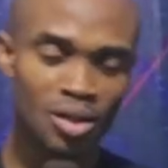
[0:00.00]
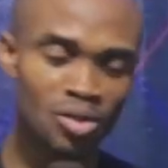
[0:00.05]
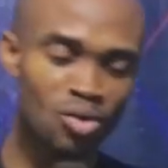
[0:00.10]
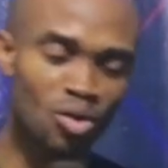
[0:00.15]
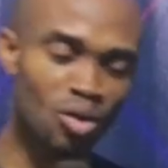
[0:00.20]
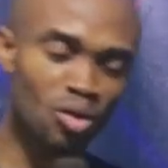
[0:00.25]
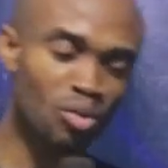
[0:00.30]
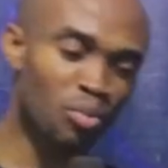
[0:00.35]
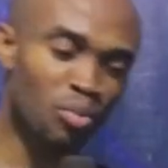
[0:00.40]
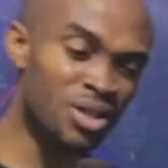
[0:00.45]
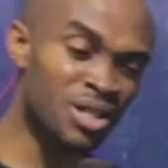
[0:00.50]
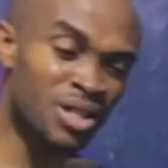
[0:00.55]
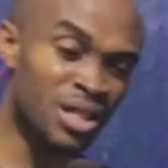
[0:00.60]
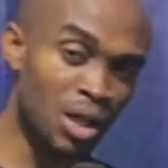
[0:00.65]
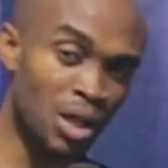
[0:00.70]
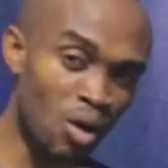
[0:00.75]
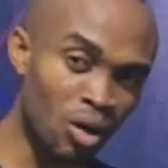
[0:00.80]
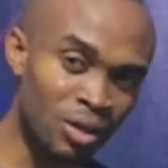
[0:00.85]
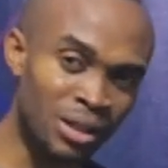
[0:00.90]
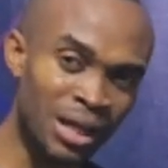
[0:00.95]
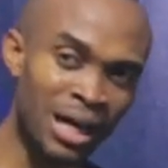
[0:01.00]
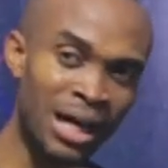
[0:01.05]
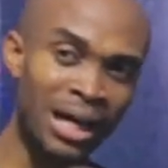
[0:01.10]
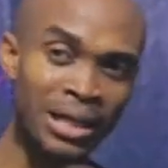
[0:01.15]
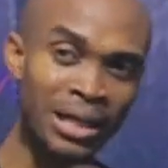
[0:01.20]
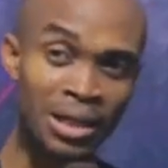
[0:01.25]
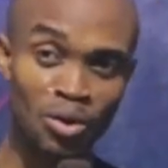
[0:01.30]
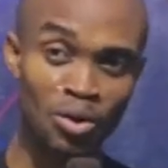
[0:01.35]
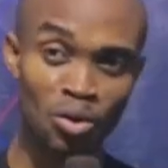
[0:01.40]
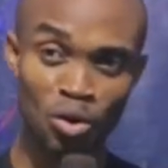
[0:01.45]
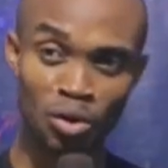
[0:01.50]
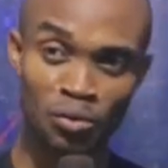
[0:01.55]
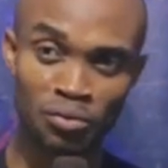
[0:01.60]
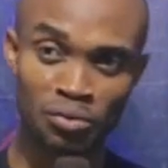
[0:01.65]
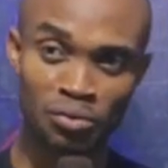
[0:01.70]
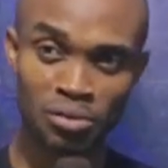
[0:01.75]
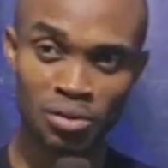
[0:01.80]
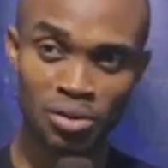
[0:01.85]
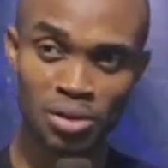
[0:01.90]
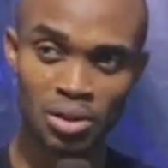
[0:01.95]
So both the altar and the
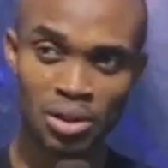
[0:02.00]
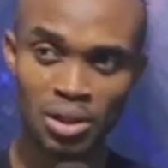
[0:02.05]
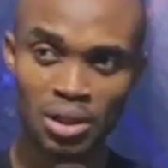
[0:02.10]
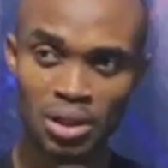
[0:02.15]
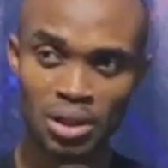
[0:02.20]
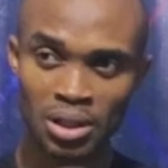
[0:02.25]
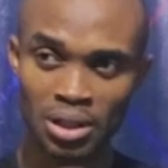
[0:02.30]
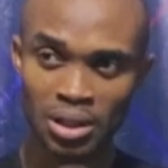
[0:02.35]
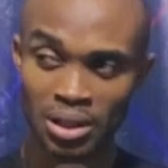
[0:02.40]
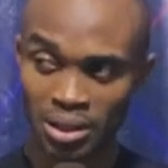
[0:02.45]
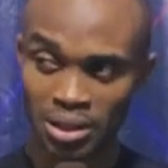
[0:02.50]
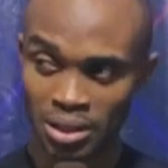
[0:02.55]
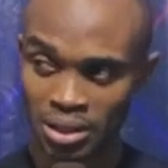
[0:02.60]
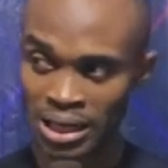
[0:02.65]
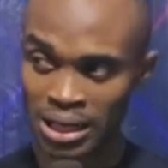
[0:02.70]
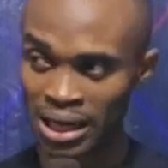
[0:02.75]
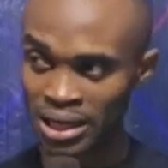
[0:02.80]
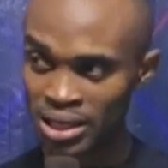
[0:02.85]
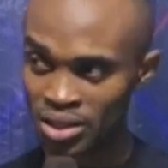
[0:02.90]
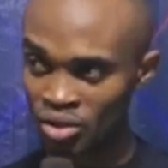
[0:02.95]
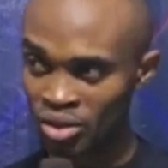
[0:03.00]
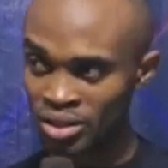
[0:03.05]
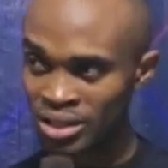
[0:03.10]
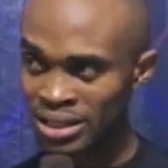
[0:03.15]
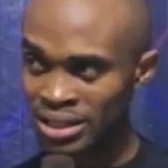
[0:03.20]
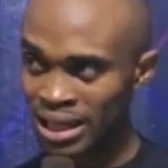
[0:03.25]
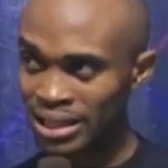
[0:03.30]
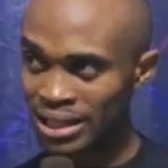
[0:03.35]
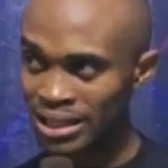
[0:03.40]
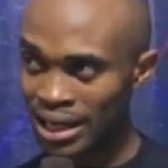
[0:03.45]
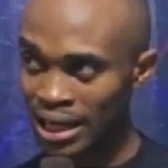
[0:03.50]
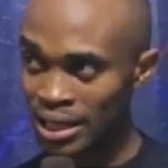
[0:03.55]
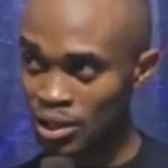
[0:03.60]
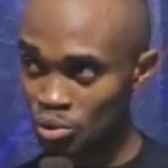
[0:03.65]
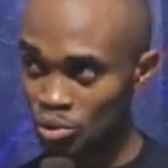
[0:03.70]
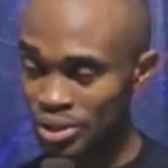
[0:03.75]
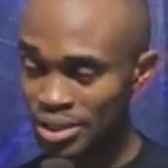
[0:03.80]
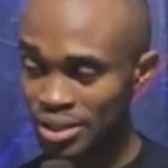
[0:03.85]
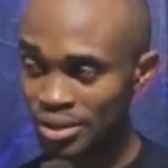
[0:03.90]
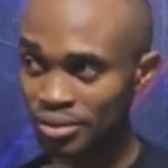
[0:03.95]
grove, that is something that they are
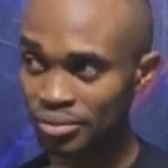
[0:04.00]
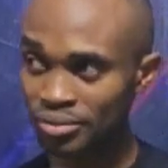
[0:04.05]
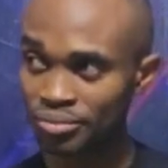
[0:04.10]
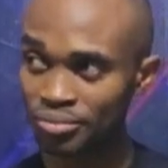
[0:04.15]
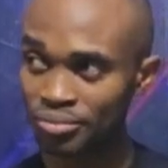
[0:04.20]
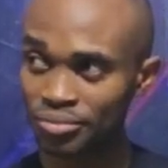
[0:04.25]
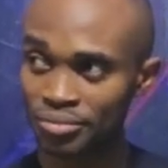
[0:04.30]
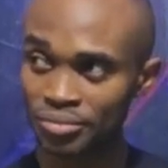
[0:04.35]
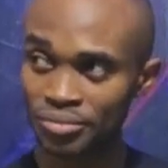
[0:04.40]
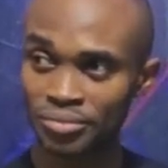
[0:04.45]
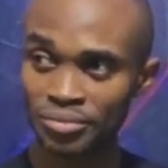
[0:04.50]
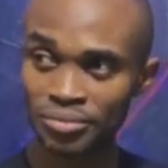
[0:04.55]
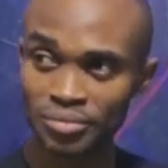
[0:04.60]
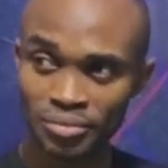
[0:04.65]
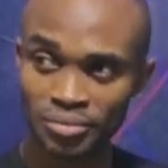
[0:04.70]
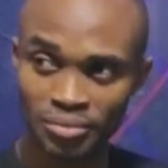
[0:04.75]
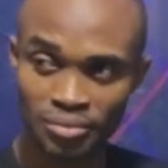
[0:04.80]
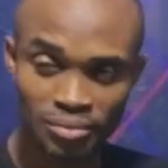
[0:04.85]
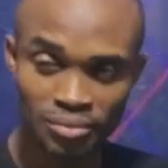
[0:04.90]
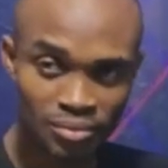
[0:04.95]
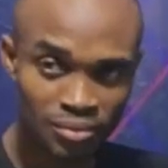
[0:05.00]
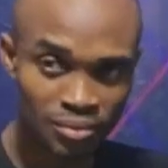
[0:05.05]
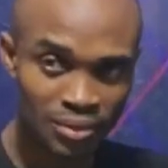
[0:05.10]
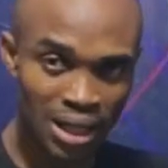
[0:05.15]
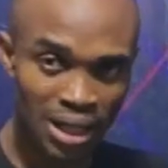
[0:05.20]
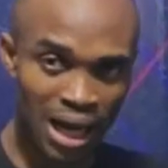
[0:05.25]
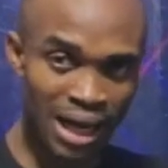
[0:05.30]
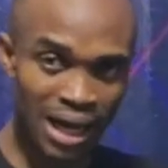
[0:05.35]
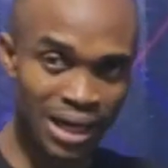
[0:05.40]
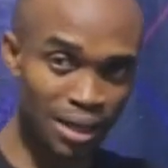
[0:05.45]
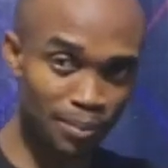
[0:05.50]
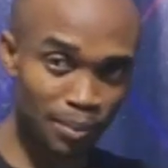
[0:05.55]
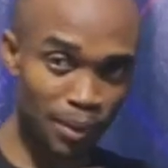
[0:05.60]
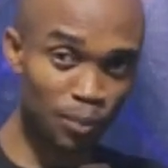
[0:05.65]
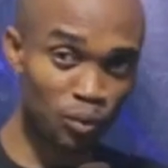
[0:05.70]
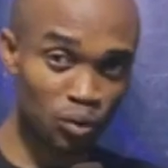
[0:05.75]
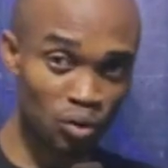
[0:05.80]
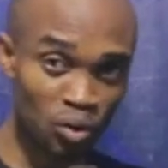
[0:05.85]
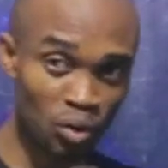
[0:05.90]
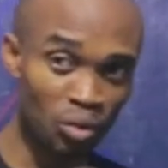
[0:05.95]
doing. And the
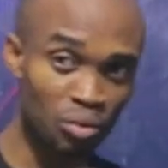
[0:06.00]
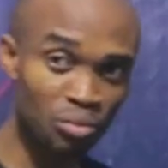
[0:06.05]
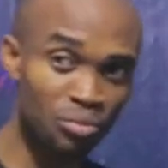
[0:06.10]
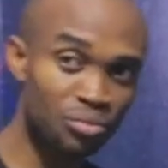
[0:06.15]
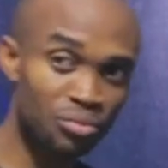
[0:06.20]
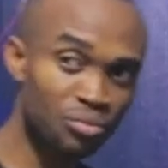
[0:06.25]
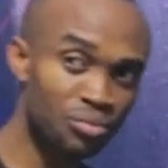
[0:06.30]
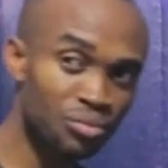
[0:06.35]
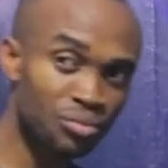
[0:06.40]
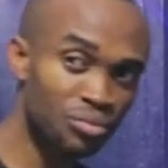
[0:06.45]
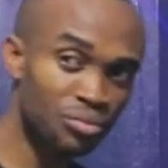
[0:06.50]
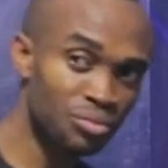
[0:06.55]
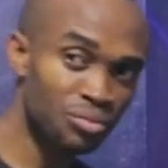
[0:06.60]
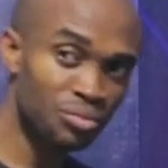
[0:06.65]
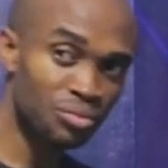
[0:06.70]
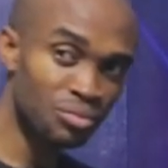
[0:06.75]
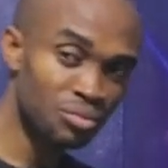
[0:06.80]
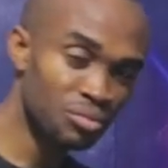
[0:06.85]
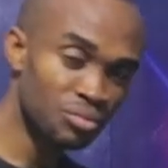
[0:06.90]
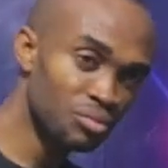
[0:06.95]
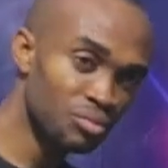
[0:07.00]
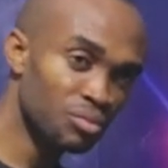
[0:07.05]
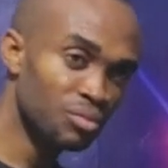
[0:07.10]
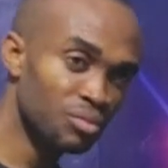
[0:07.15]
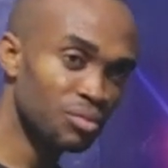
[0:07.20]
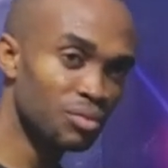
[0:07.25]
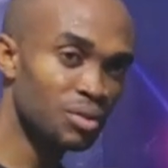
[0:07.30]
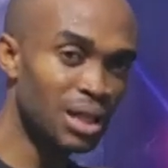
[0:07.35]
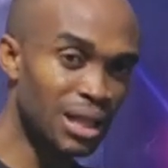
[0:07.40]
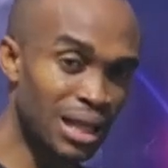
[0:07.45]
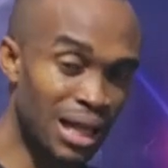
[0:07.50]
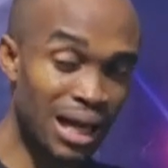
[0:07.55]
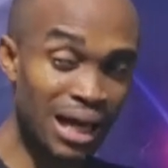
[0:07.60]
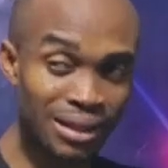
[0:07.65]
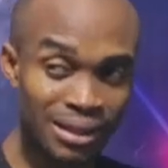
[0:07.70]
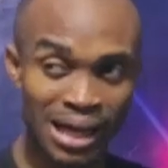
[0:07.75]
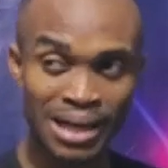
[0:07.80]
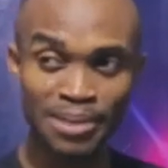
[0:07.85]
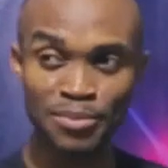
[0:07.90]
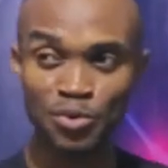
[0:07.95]
people know. There are
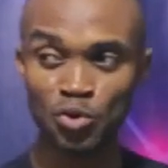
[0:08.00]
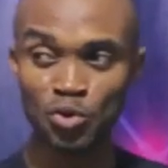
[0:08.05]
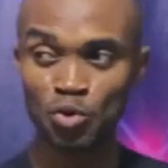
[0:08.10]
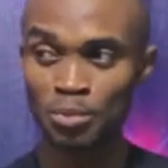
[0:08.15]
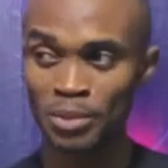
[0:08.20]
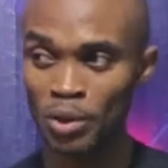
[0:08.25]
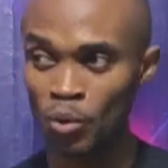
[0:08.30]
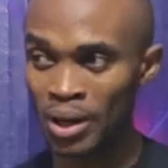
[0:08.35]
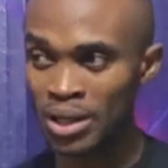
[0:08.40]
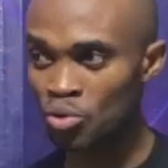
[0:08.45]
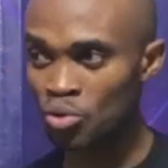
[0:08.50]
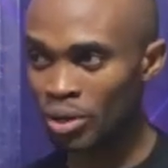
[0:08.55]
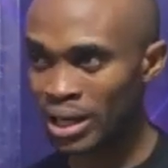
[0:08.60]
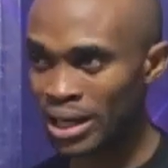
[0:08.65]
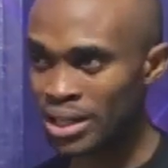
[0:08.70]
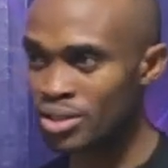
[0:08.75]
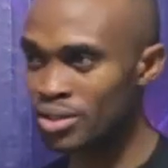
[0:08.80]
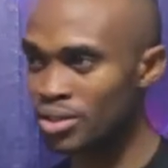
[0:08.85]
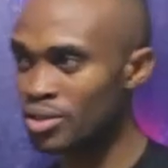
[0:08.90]
times you may want to get